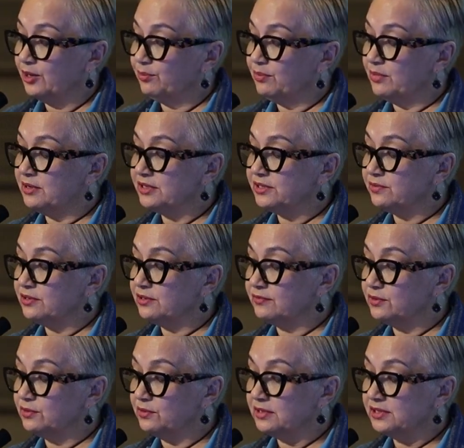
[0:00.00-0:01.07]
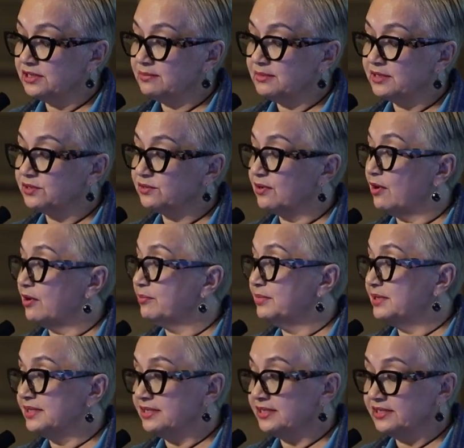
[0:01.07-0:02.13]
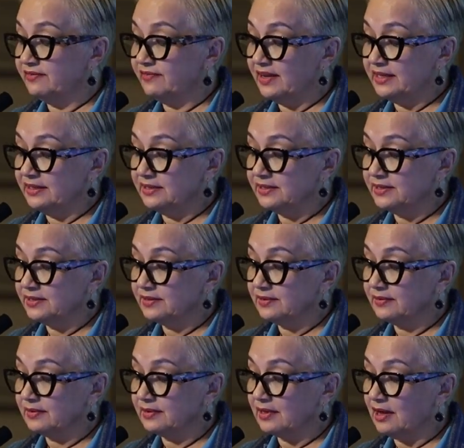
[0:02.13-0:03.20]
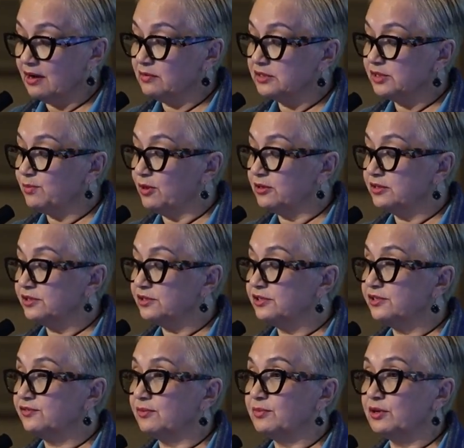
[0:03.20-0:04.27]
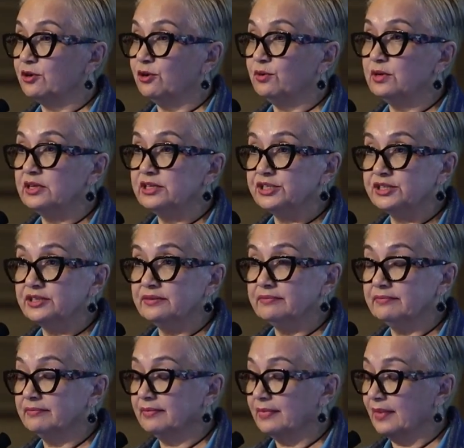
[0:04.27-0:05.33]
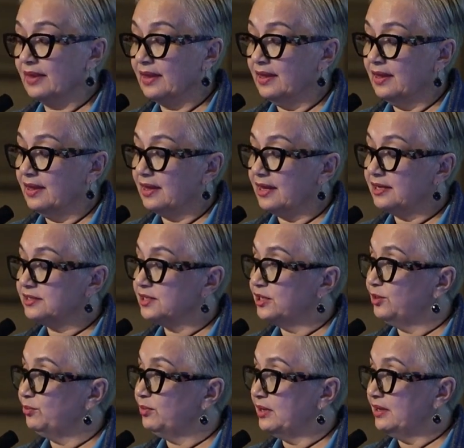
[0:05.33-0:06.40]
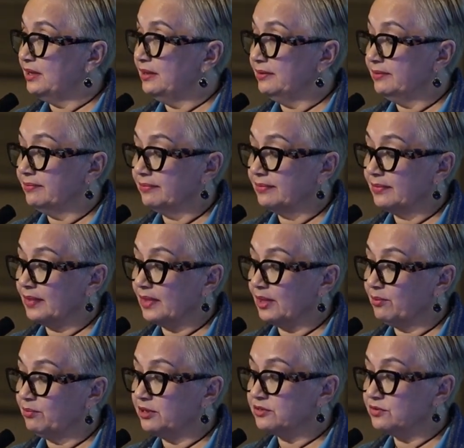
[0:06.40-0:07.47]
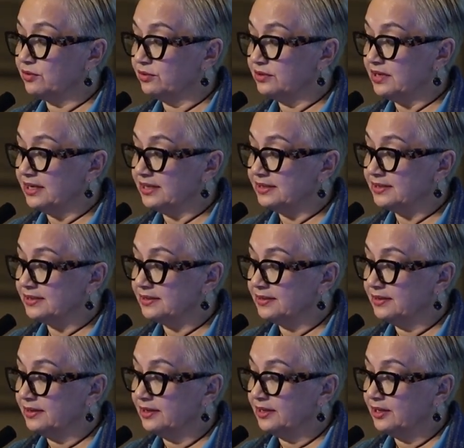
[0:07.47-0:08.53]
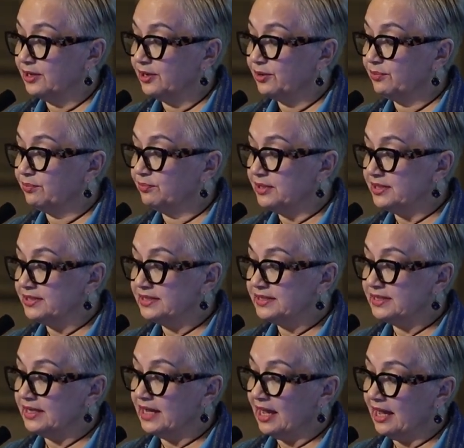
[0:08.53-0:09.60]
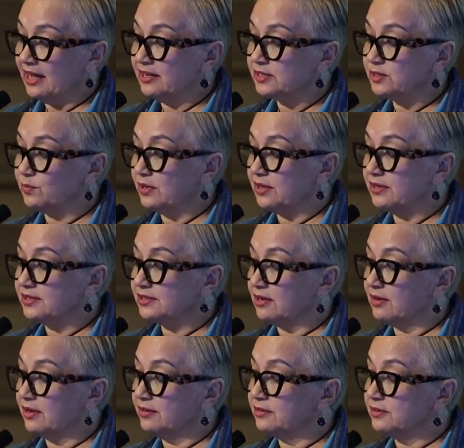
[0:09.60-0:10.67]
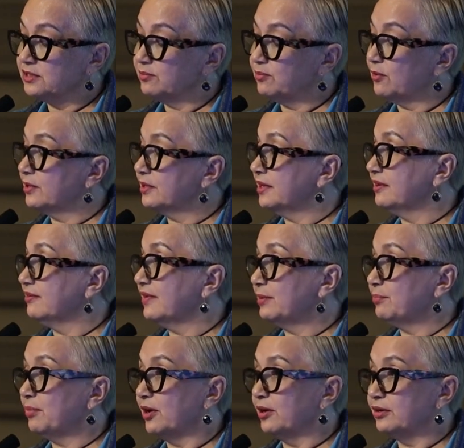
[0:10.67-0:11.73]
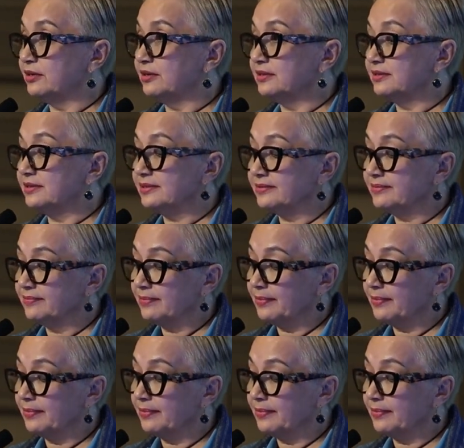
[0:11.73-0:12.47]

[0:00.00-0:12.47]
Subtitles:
Ministry of Tourism and Sarawak Business Events, our sponsors from the Coalition, SEB, Petronas, BCCK, as well as our other supporting event partners.